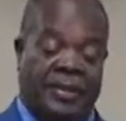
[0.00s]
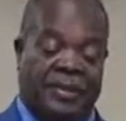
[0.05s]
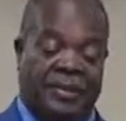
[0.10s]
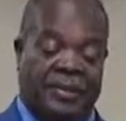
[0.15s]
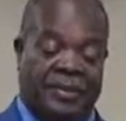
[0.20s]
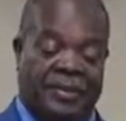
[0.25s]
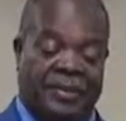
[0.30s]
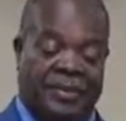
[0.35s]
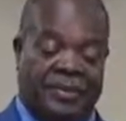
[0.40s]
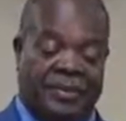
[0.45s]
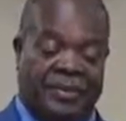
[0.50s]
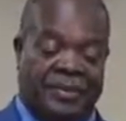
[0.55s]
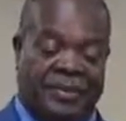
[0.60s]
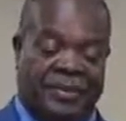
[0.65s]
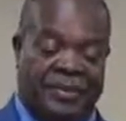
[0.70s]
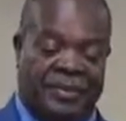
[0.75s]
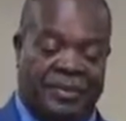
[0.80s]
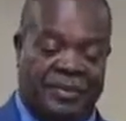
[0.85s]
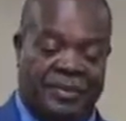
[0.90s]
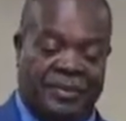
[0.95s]

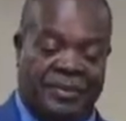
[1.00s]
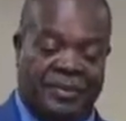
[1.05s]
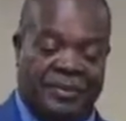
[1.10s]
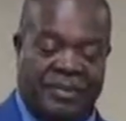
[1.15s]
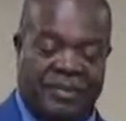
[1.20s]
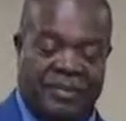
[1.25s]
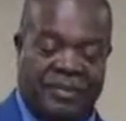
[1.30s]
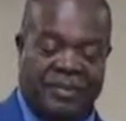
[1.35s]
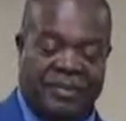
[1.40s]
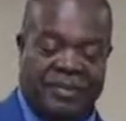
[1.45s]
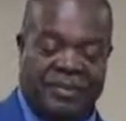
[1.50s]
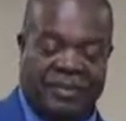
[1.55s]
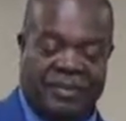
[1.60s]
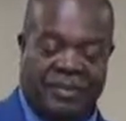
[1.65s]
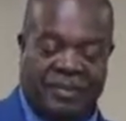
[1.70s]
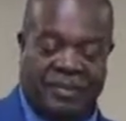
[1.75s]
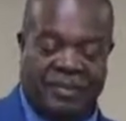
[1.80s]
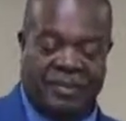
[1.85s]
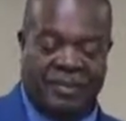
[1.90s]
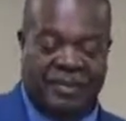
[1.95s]

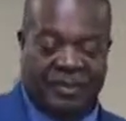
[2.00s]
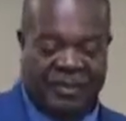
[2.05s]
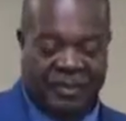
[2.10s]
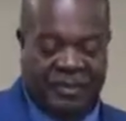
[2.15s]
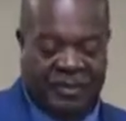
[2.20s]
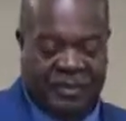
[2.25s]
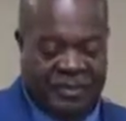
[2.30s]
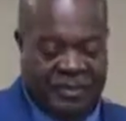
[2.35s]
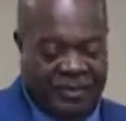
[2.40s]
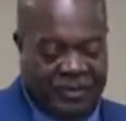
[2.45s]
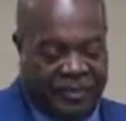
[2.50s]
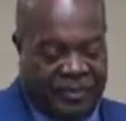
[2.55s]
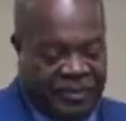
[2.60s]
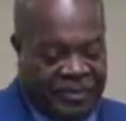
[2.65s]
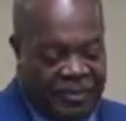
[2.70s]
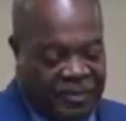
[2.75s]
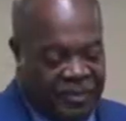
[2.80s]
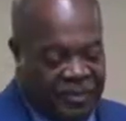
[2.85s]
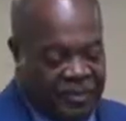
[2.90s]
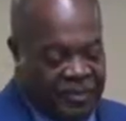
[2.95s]

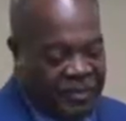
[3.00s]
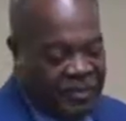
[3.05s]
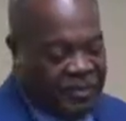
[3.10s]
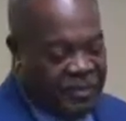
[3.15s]
Nothing is said.